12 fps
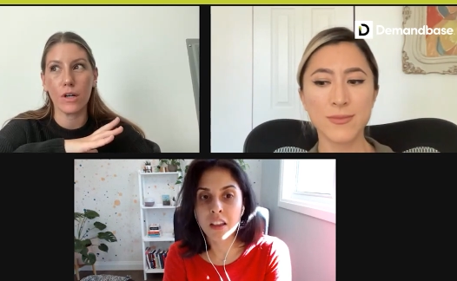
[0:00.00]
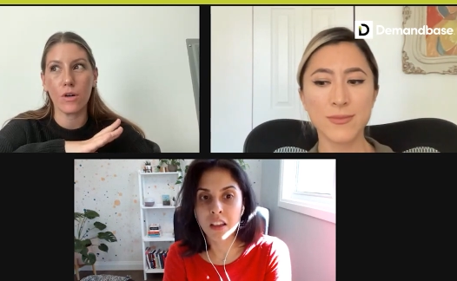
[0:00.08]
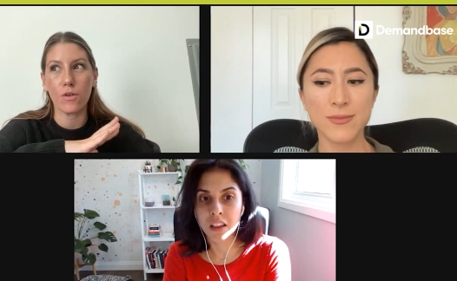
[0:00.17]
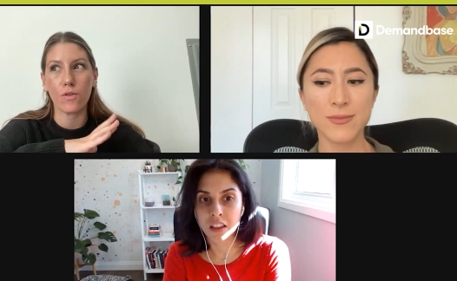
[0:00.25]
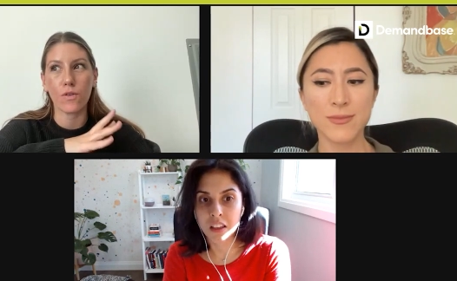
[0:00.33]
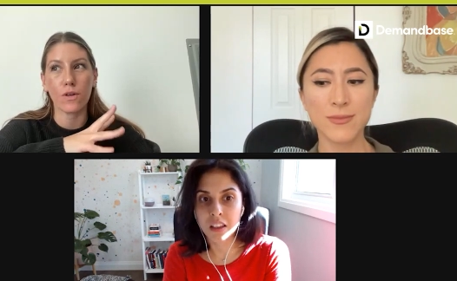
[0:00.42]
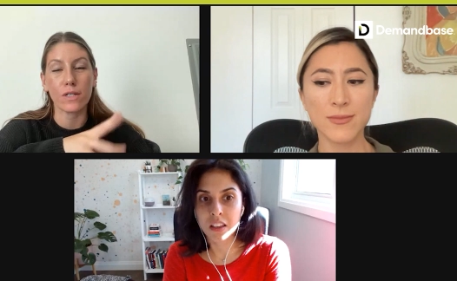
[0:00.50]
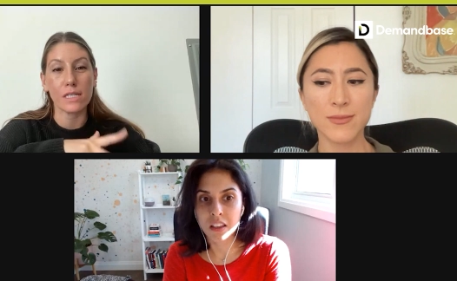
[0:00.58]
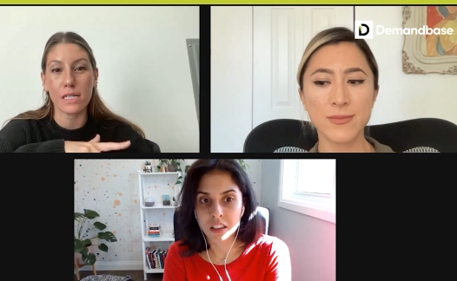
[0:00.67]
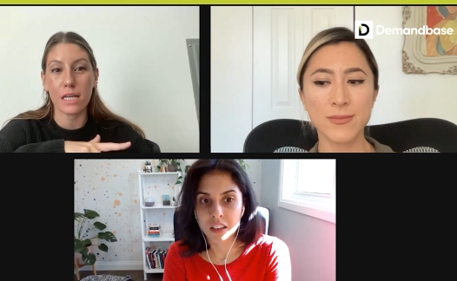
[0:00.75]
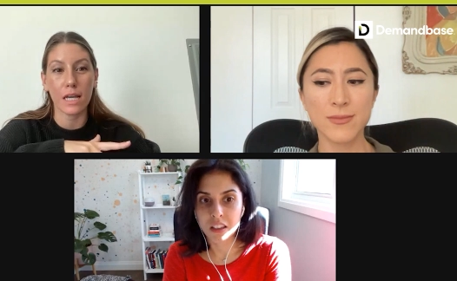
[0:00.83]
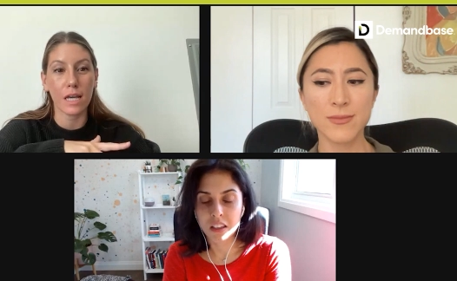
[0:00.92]

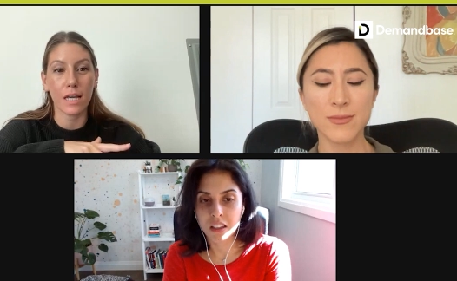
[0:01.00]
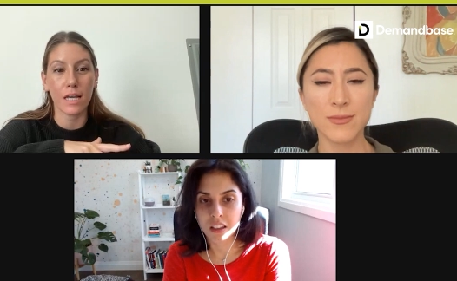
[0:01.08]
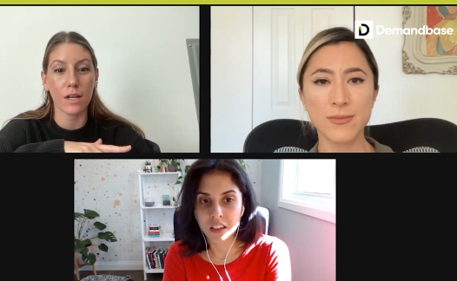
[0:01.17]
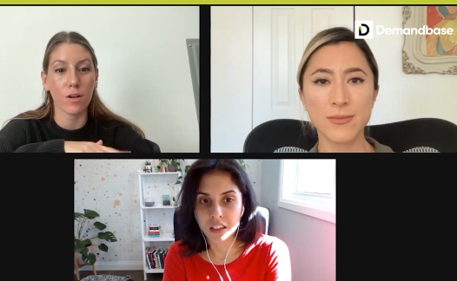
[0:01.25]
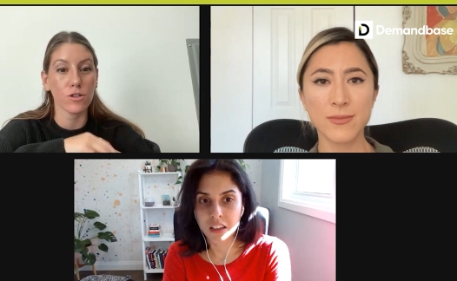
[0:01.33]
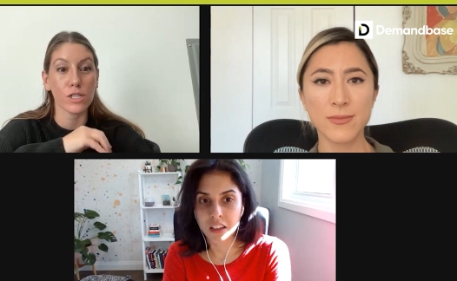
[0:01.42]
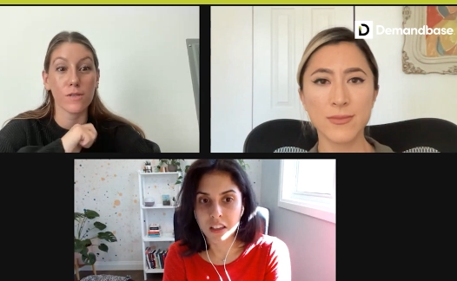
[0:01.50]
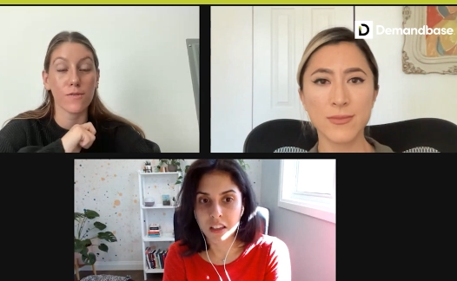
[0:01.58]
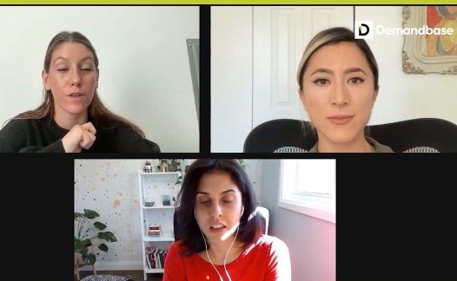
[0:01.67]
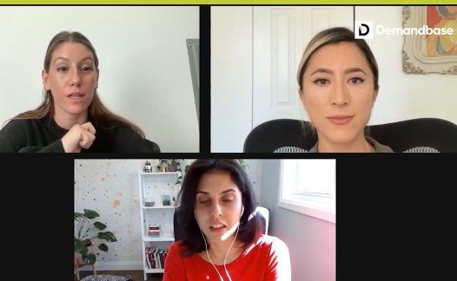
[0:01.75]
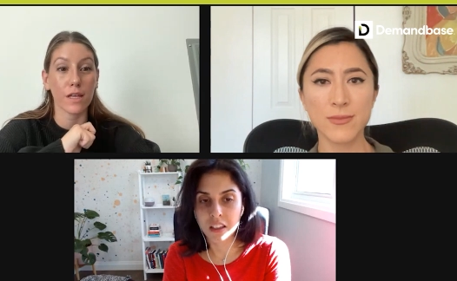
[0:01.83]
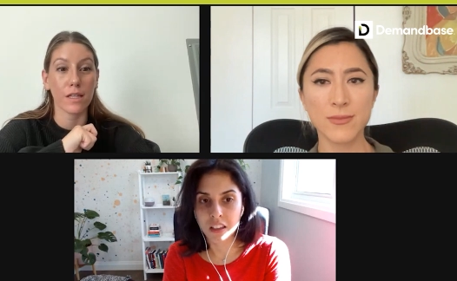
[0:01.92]
Speaker 1: overseeing and are just
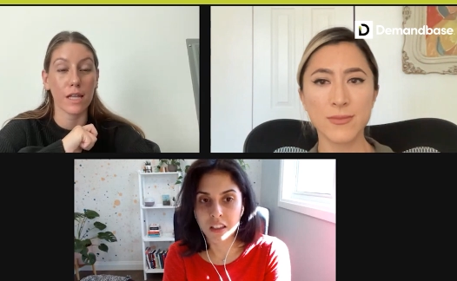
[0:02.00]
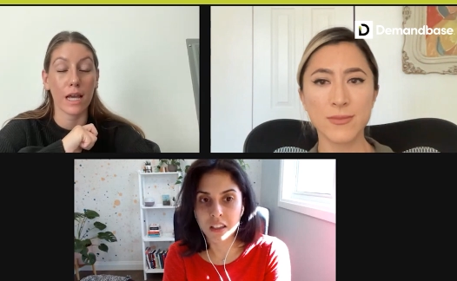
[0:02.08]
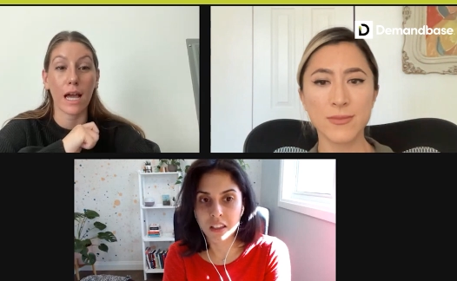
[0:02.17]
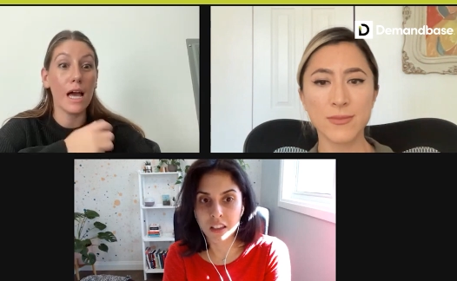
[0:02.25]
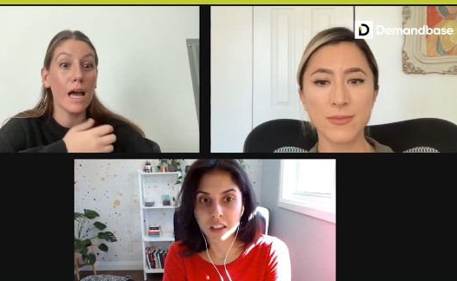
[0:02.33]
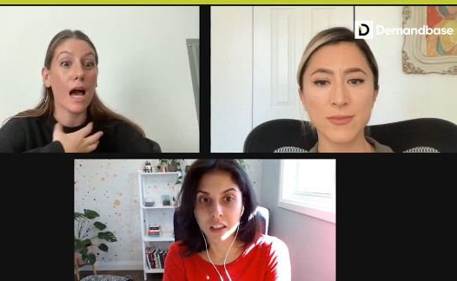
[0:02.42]
feeling like